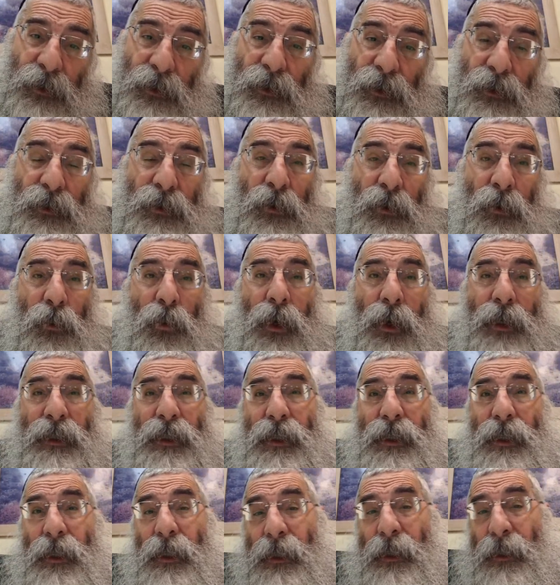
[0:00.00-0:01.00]
So
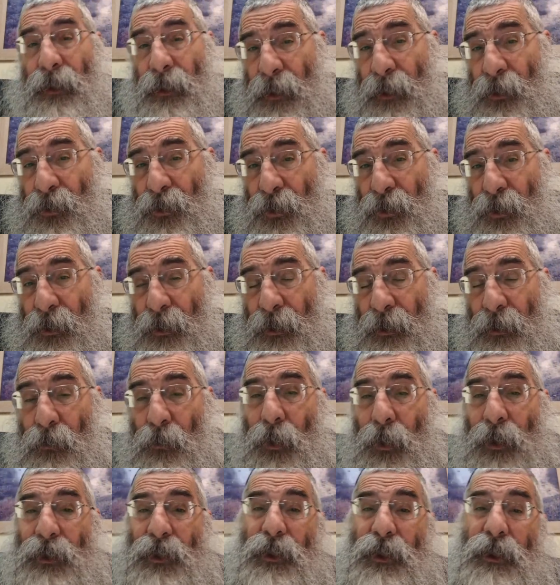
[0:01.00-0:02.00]
what's the condition and
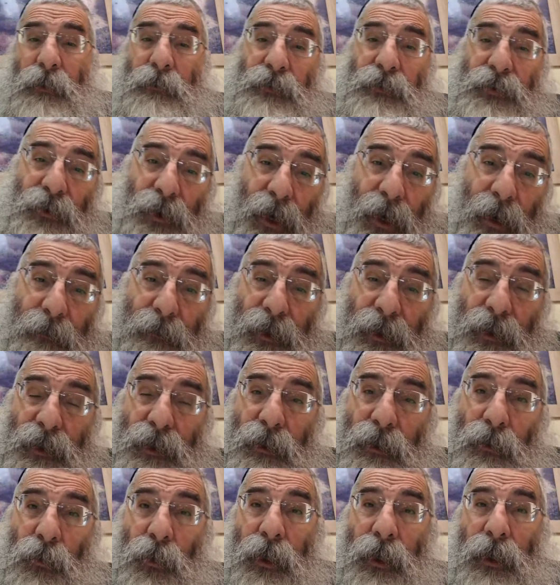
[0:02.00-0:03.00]
what's the
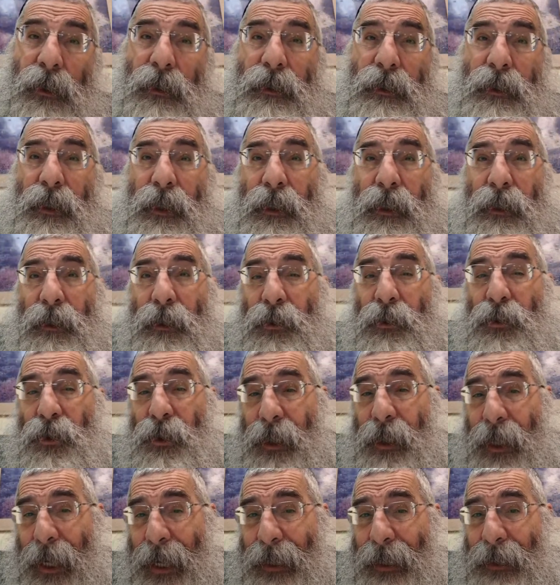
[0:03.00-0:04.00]
promise, and where does the
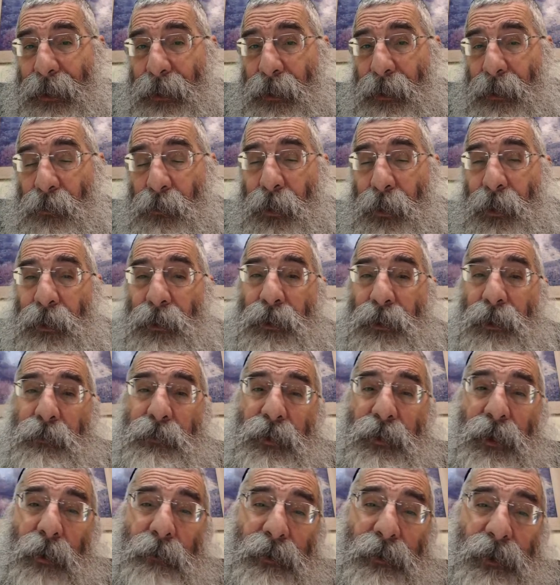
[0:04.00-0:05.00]
condition end and where does the
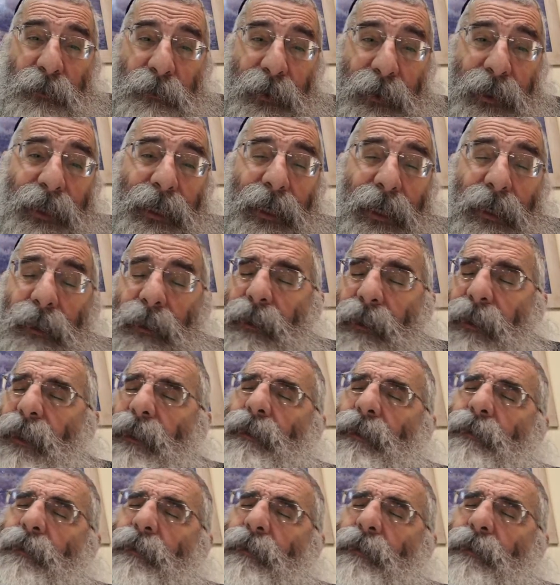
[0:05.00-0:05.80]
promise begin? And that's a